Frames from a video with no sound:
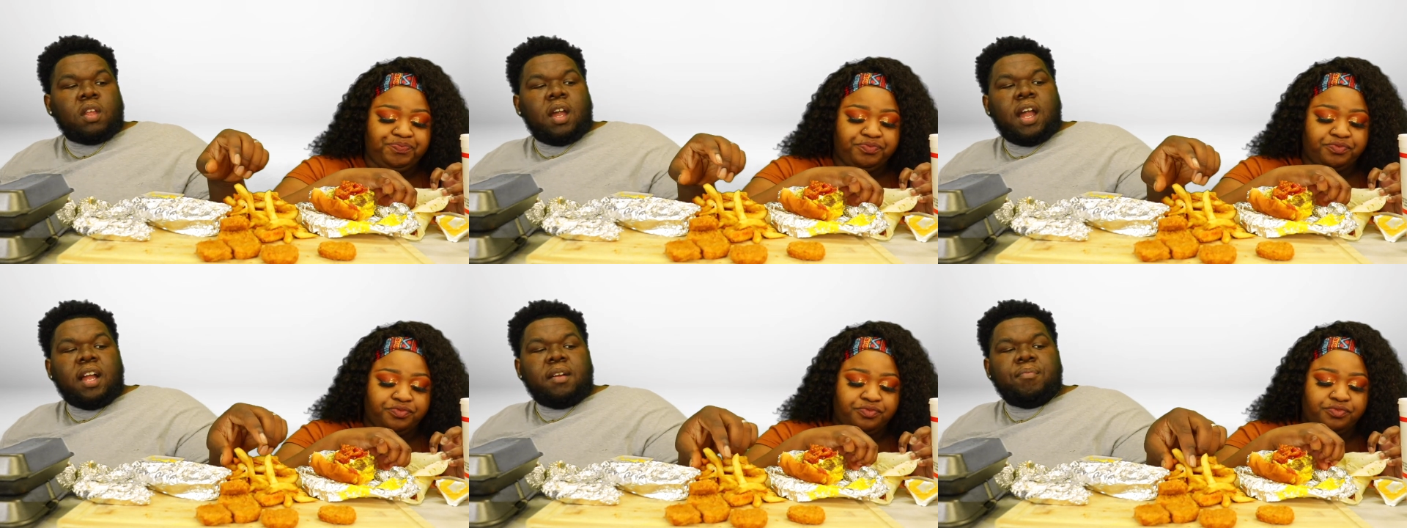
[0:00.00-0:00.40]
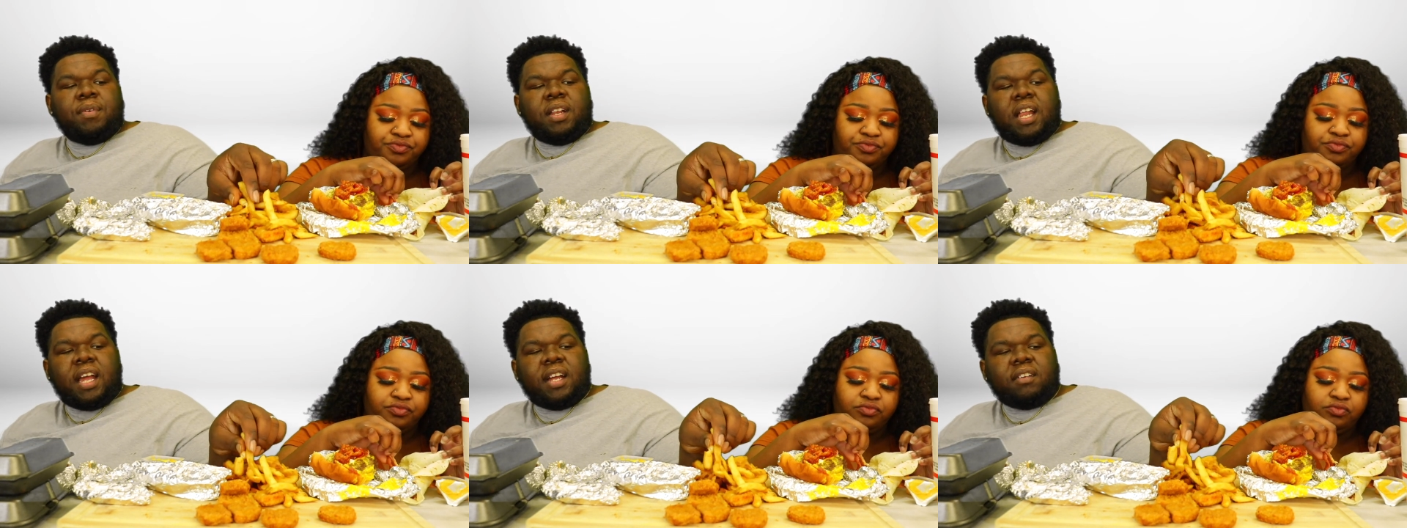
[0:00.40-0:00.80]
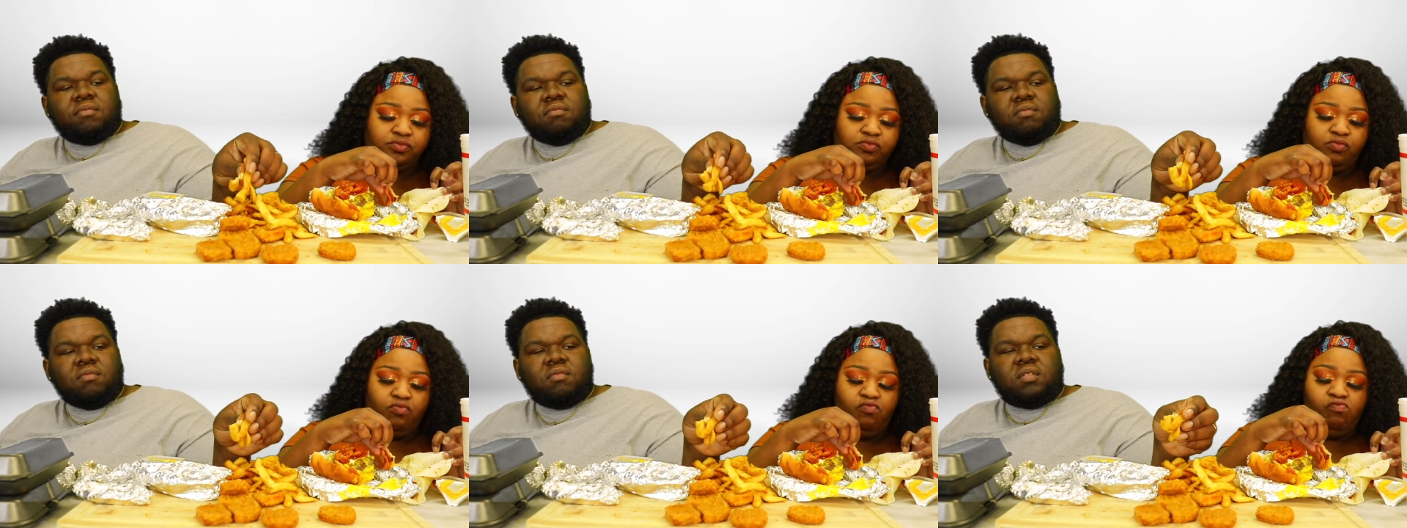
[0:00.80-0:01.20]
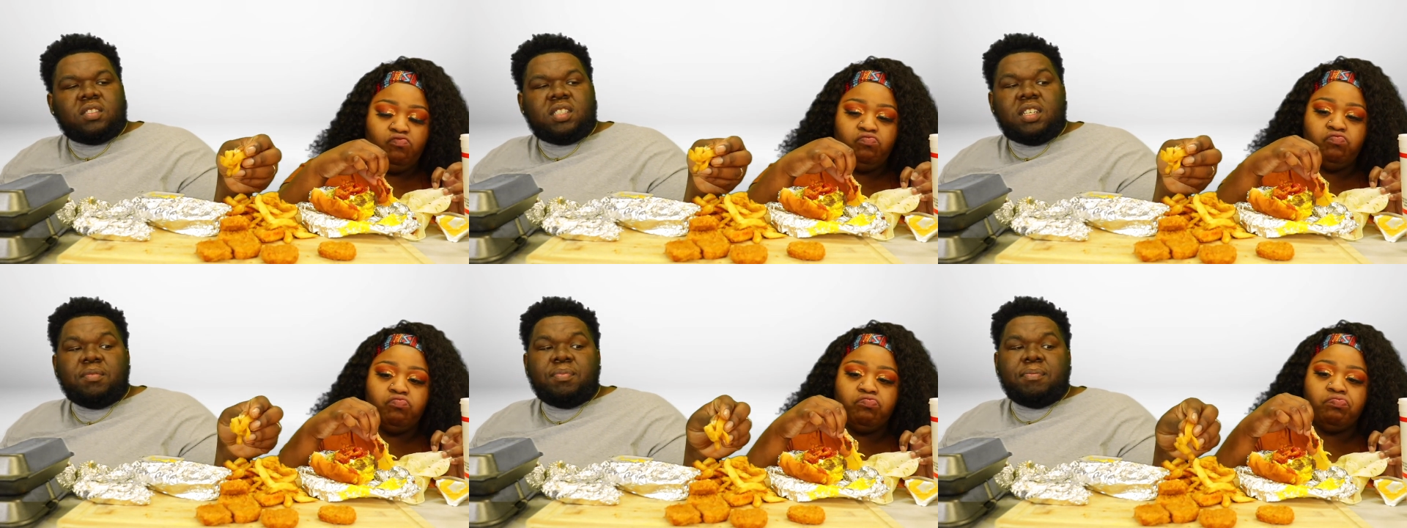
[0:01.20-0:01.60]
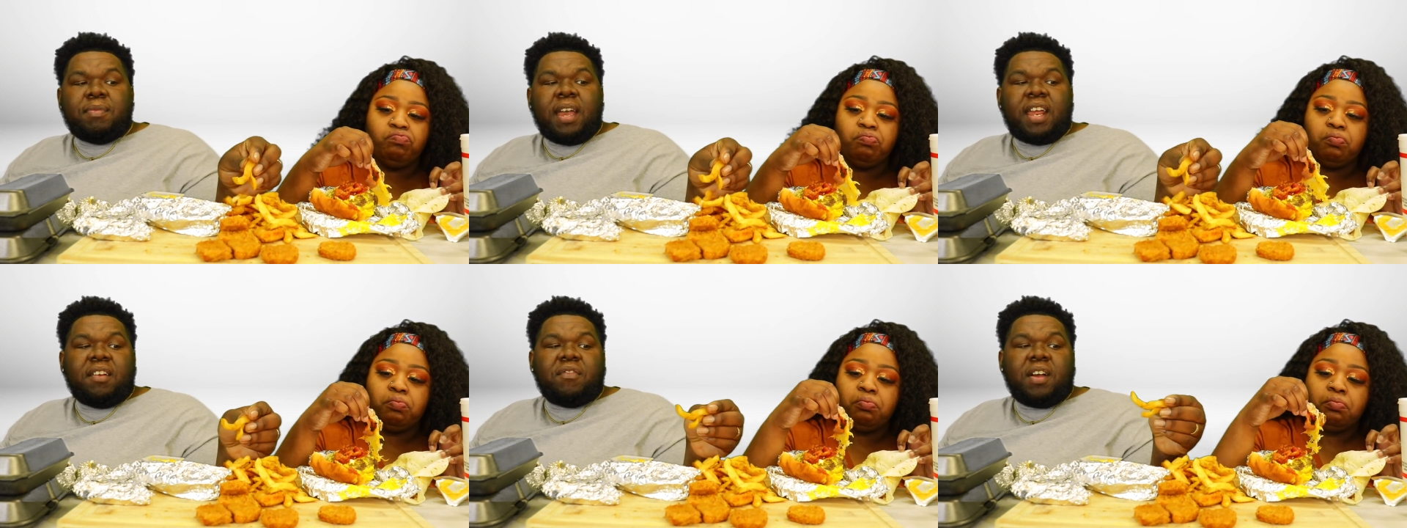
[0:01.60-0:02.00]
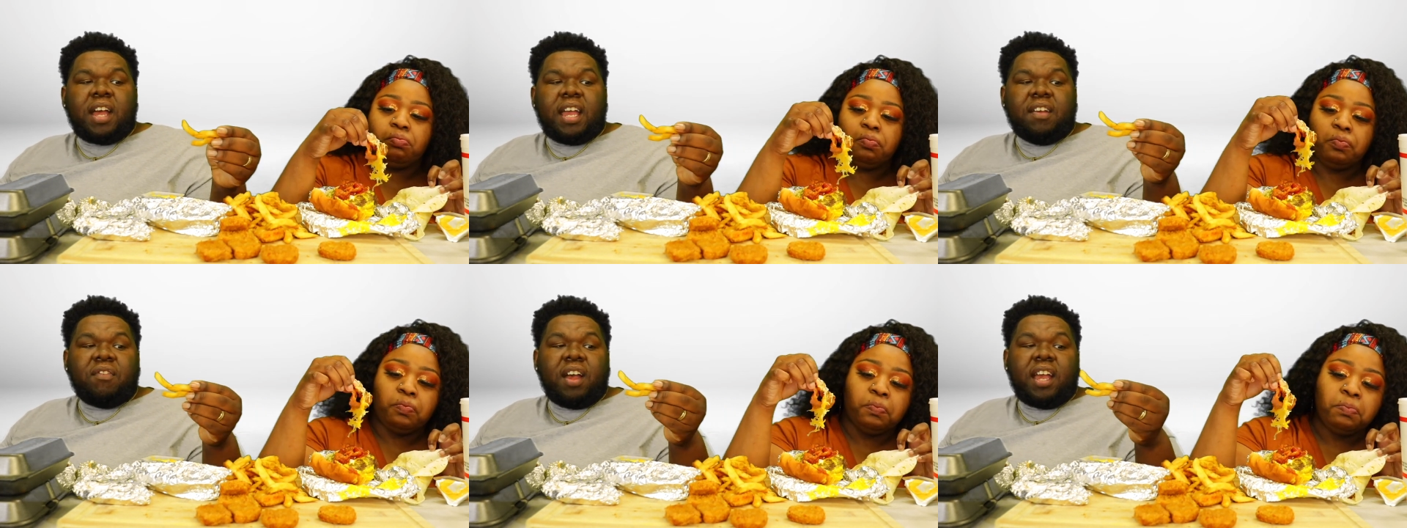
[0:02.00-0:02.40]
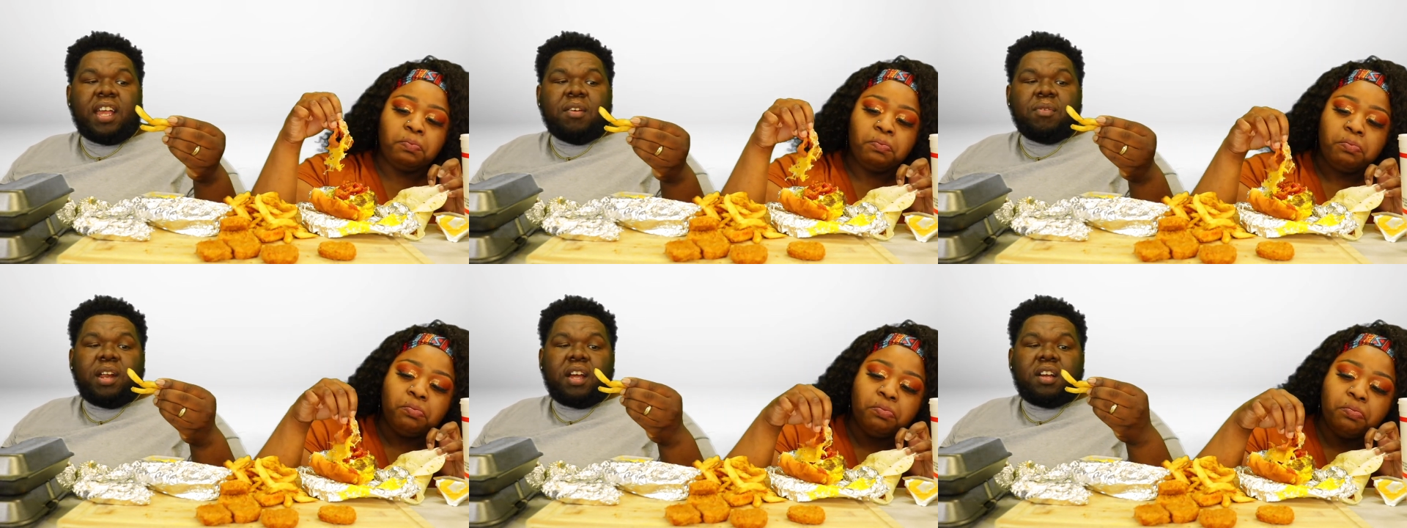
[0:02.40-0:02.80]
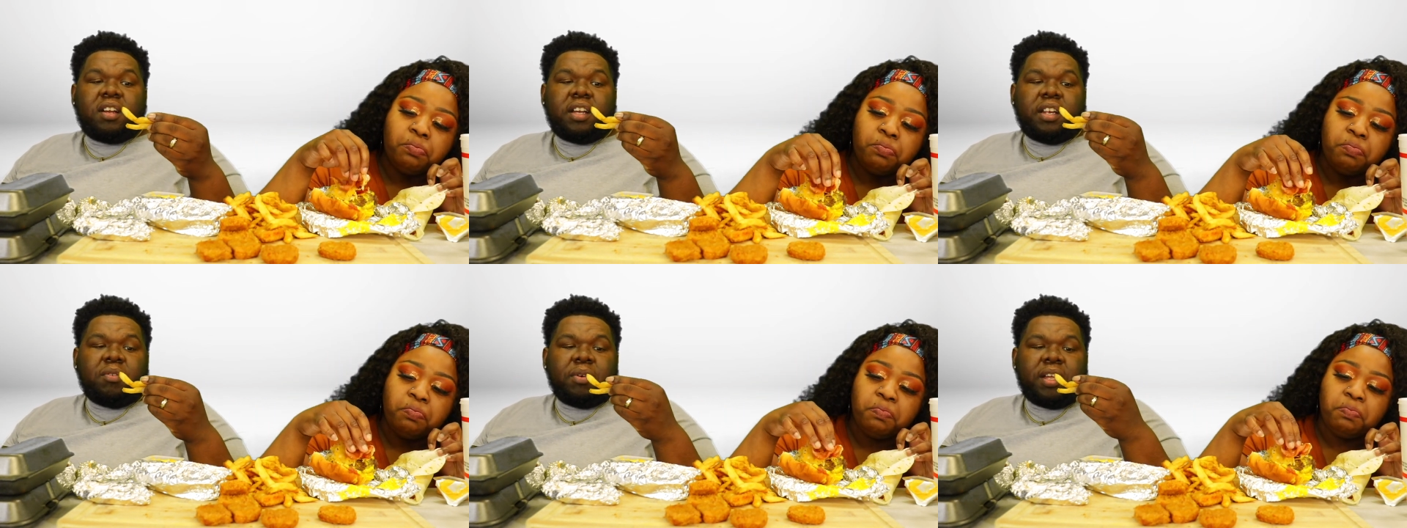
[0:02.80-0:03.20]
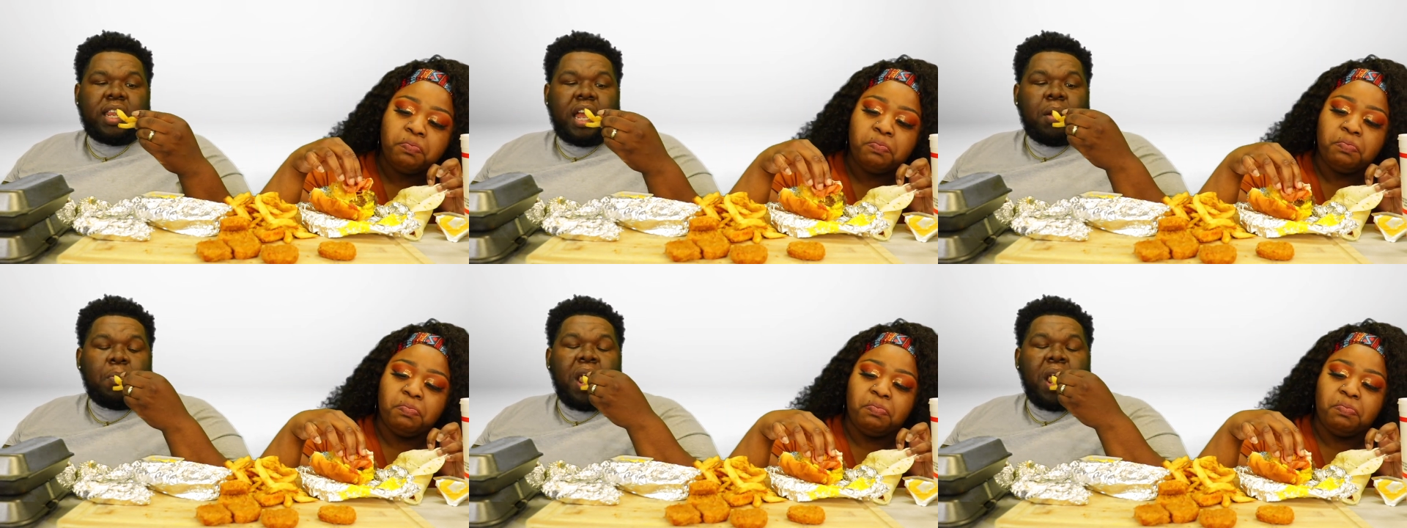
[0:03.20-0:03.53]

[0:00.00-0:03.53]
Speaker 1: I can be like, she'd be mad if I if I eat without her anyway. Like,